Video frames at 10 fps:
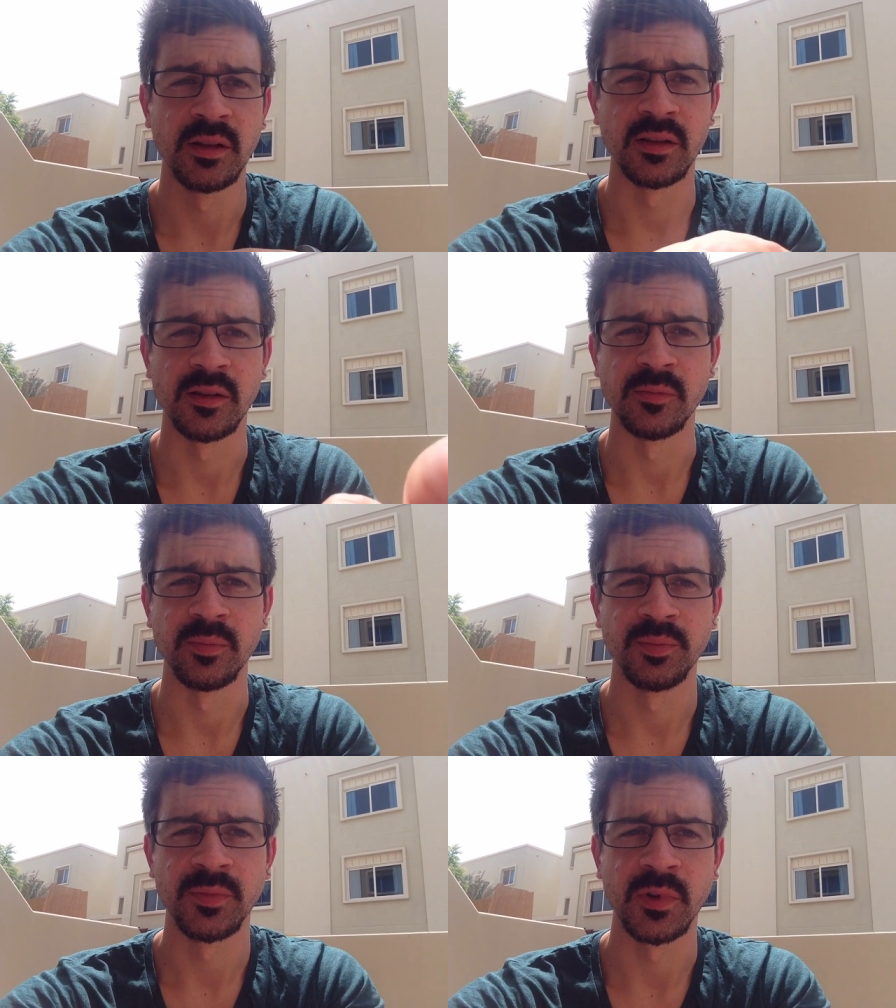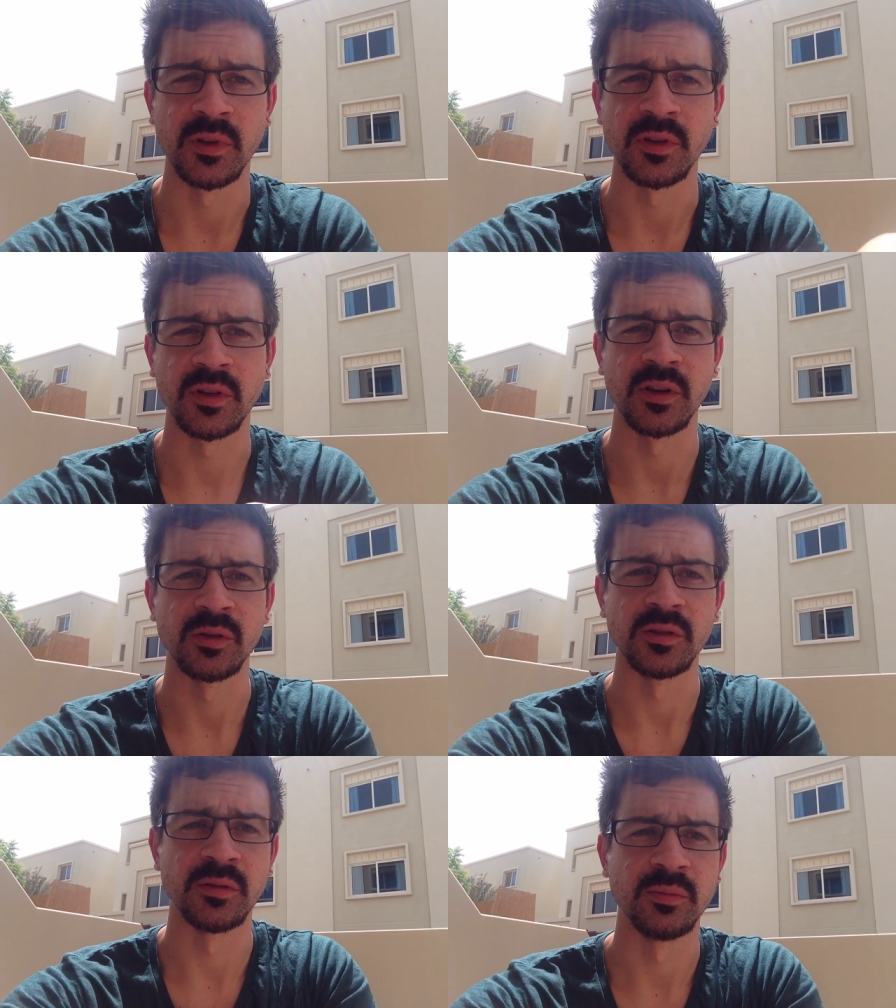You're not going
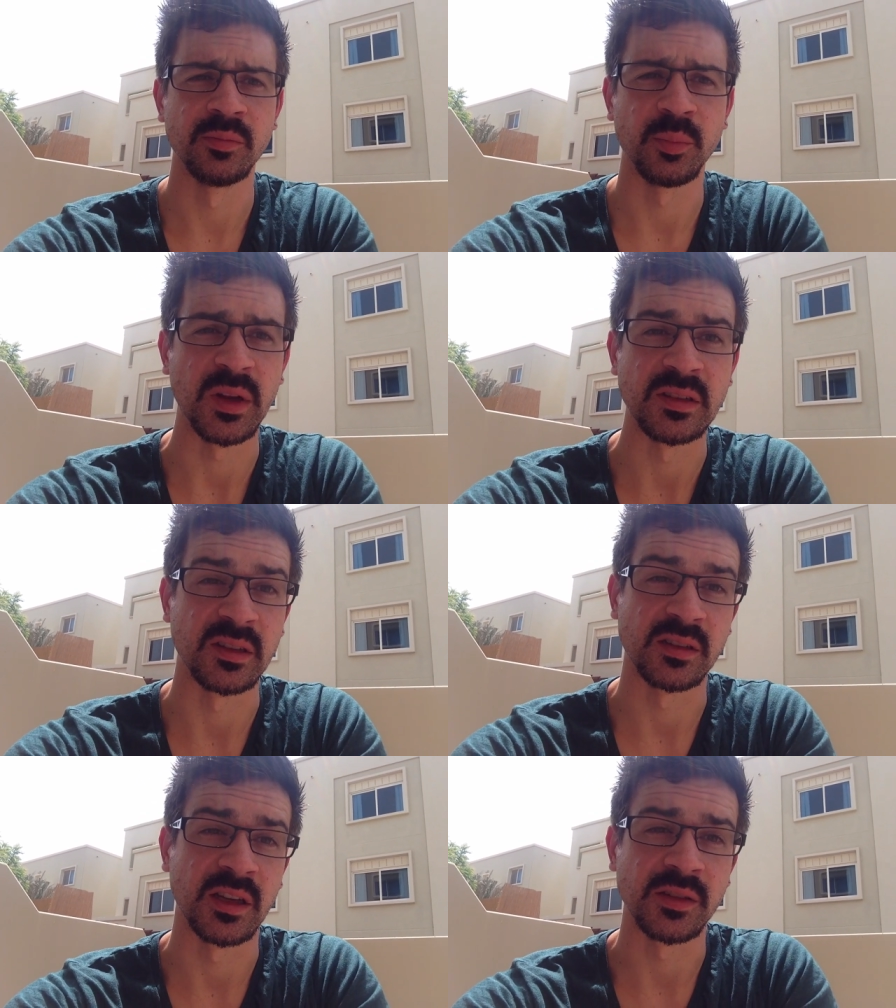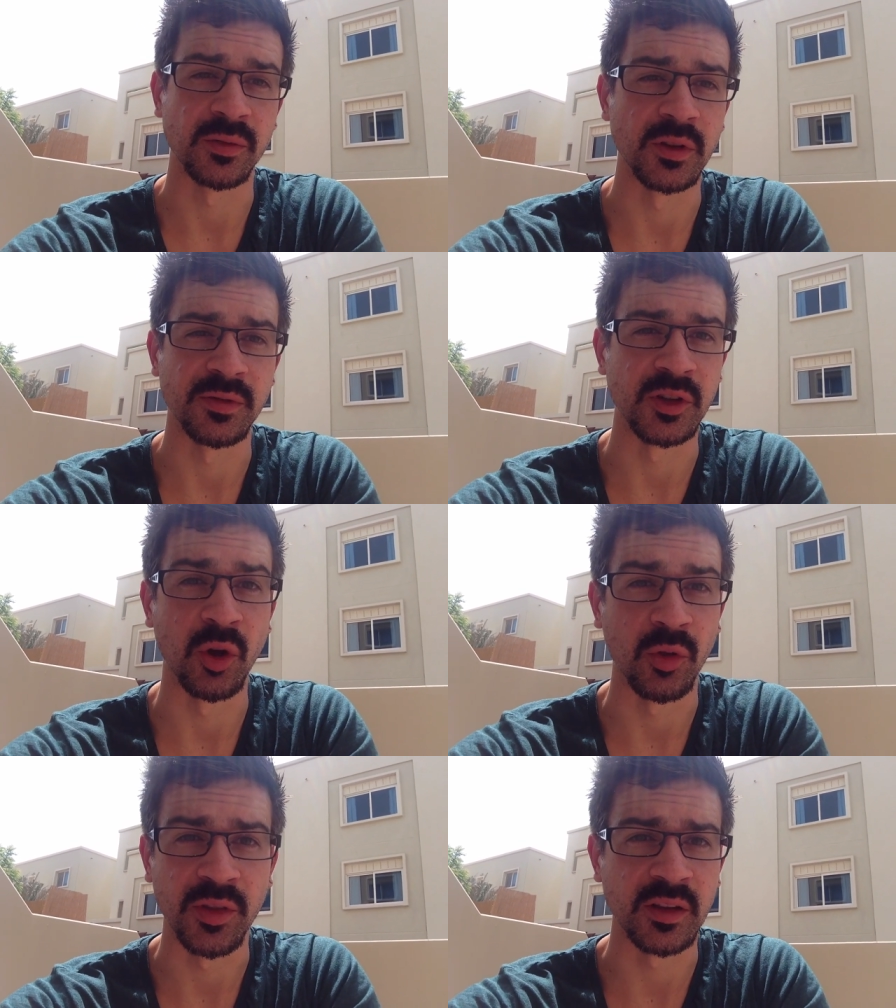to be successful if you
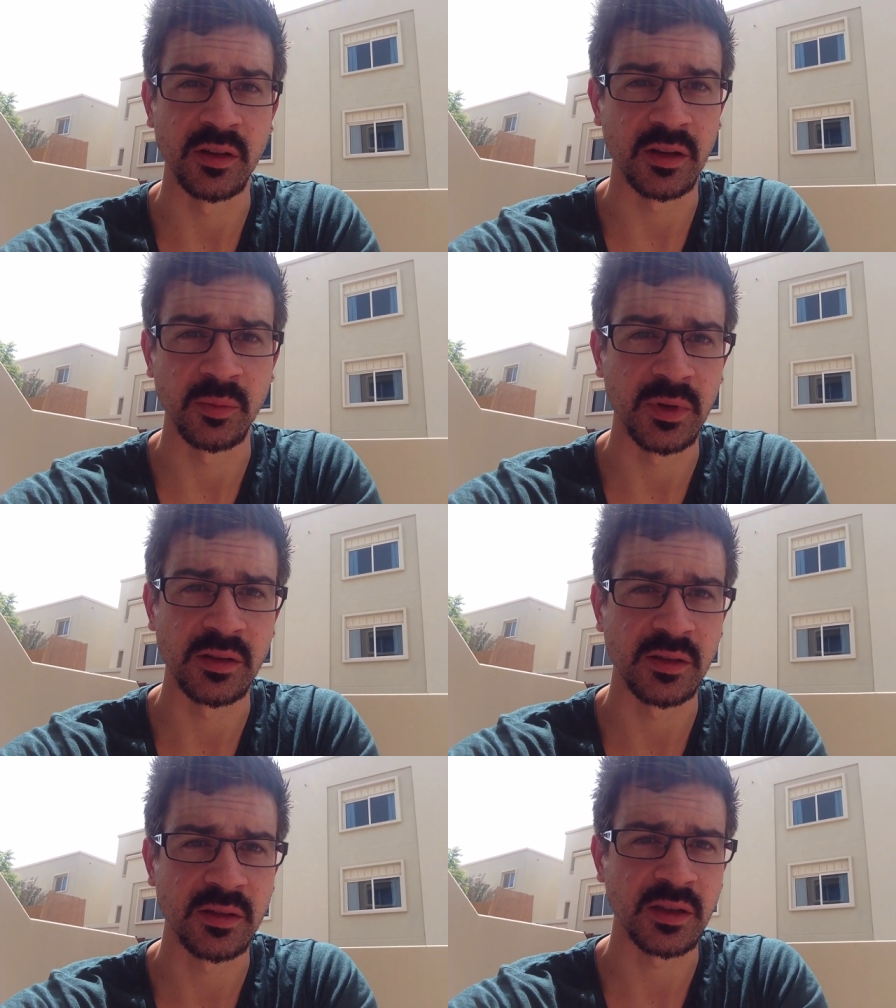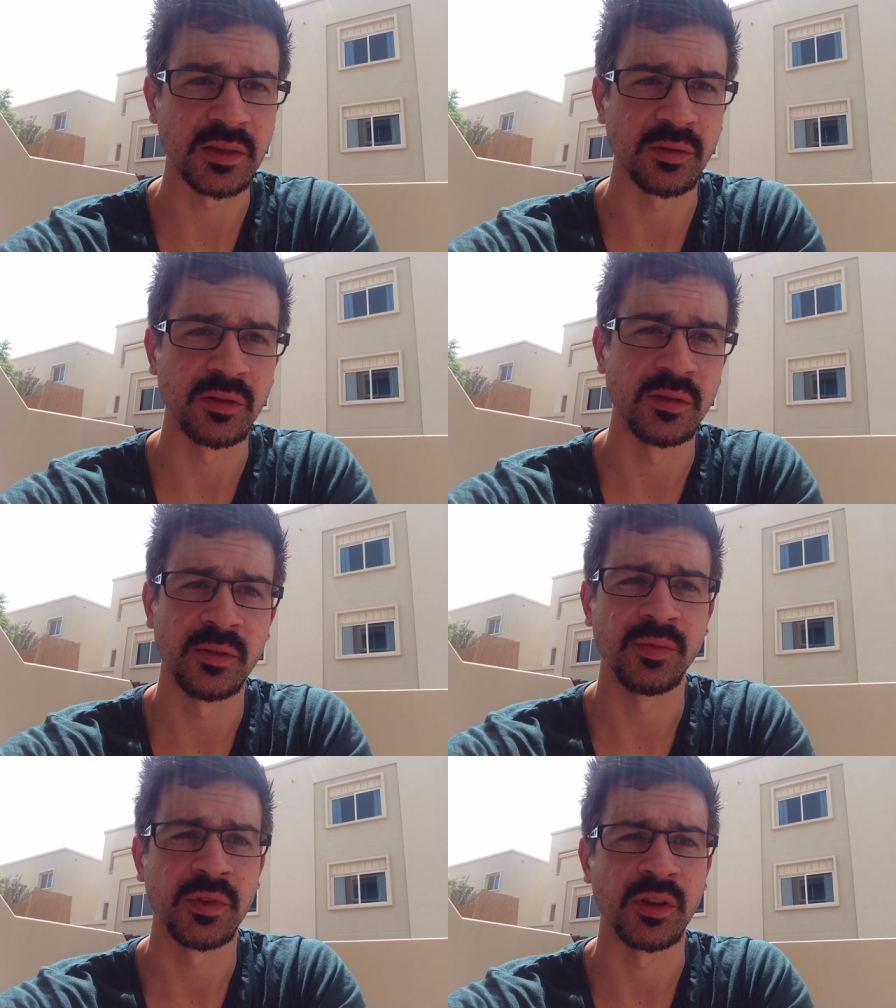don't think you can be successful.
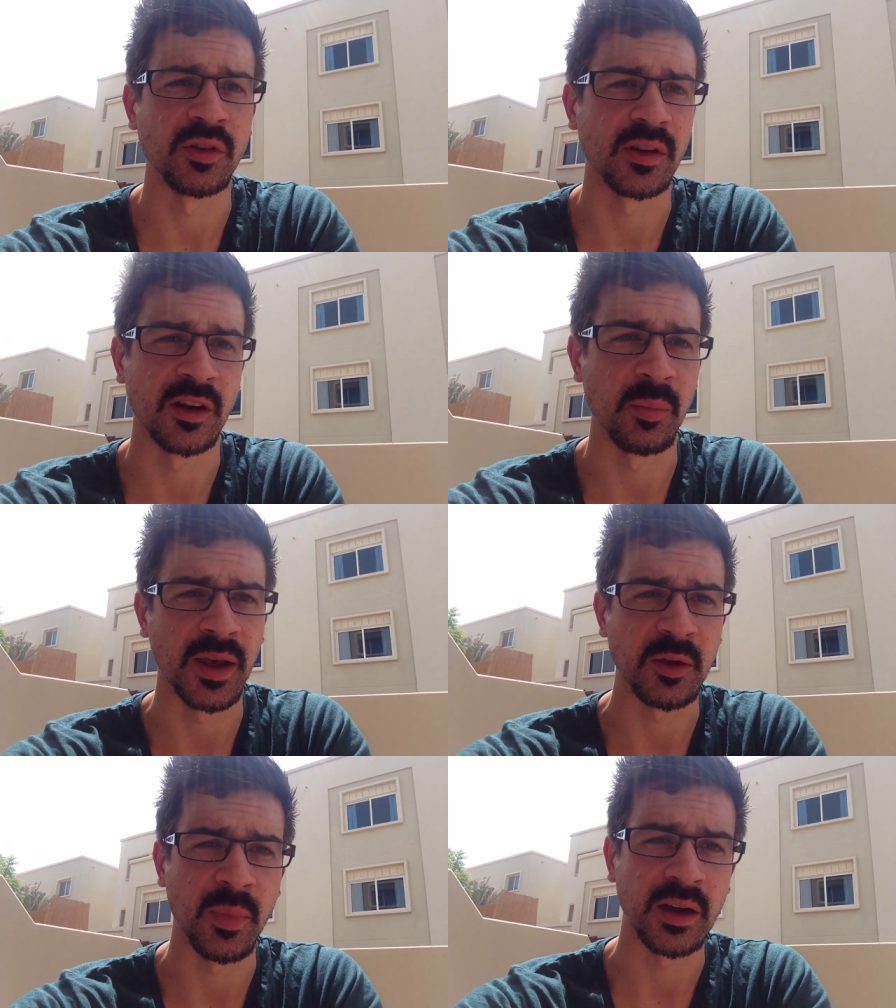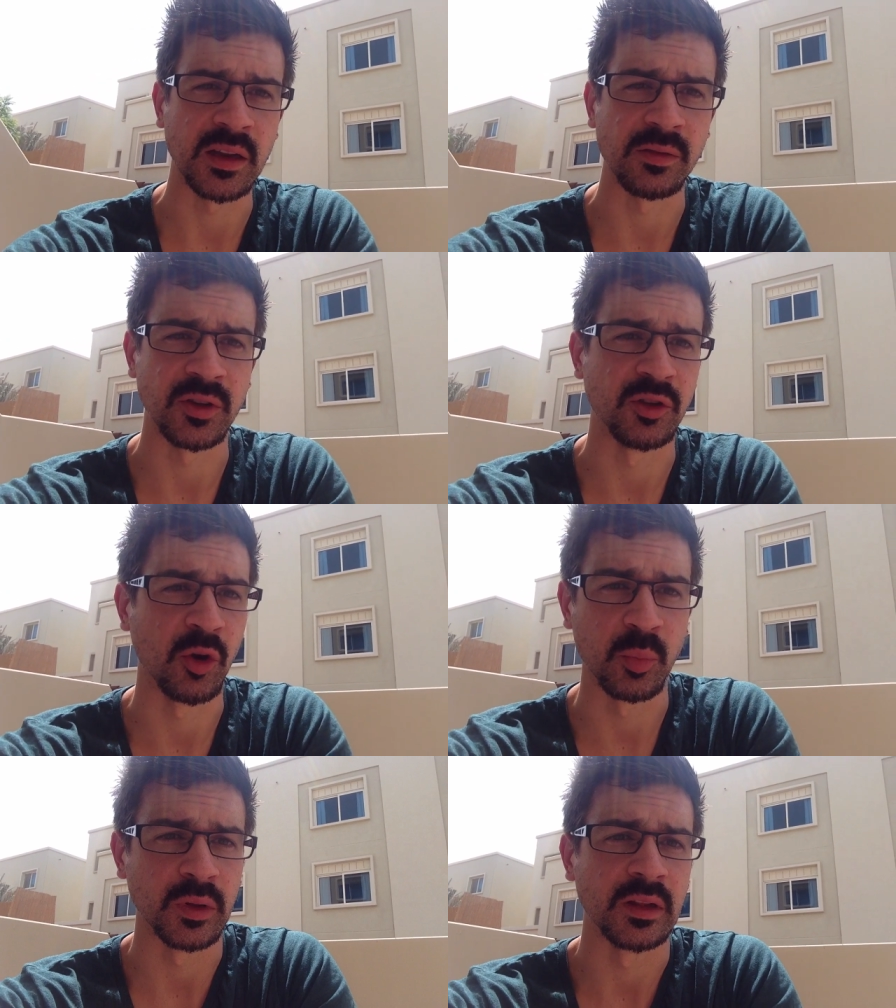You're not going to make money if you
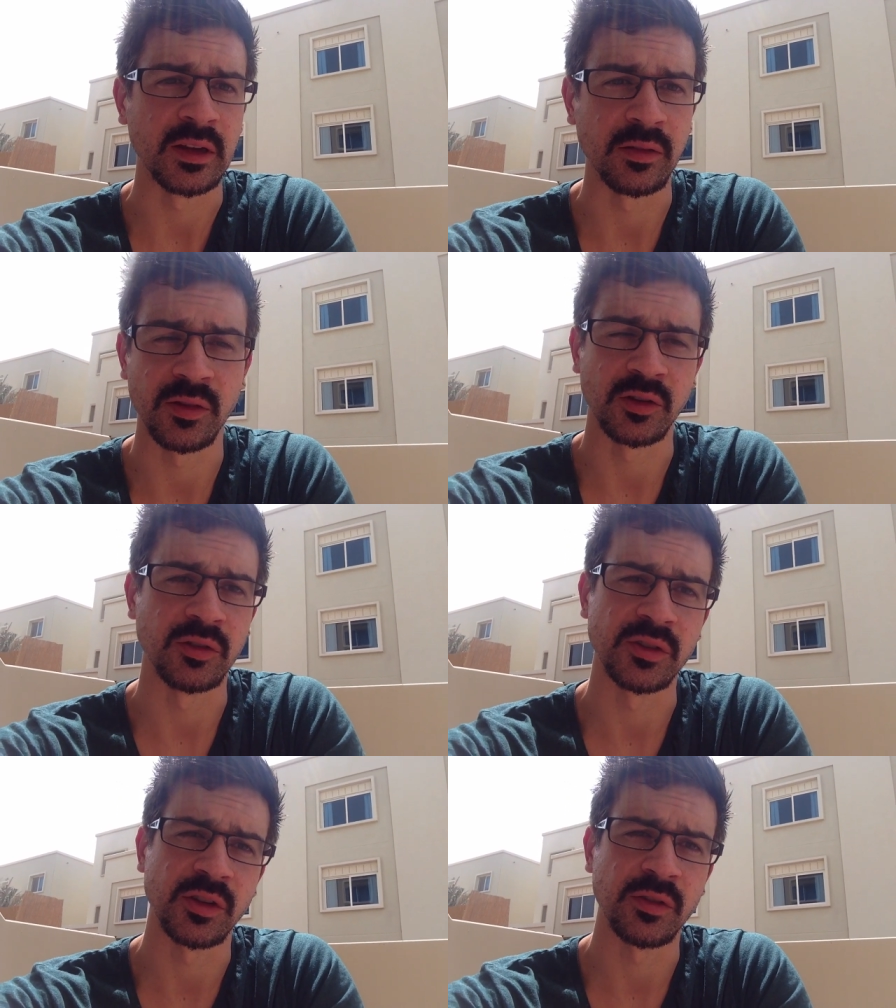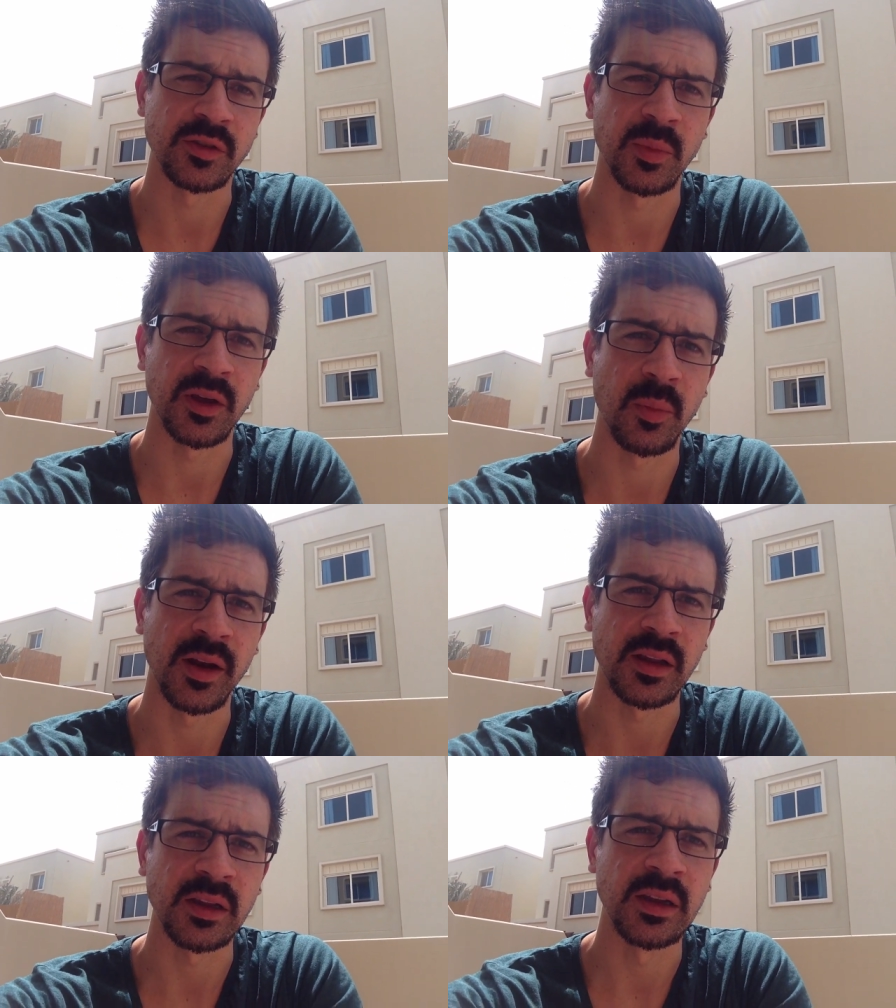don't believe that you deserve to make
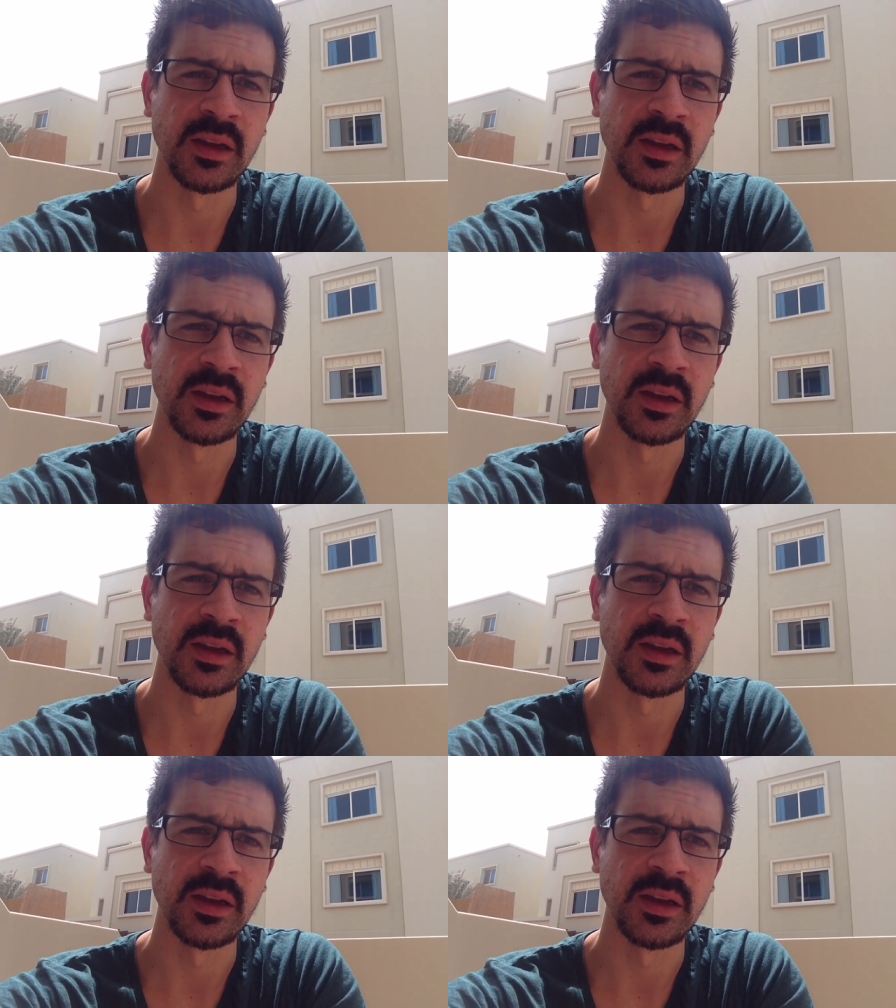money.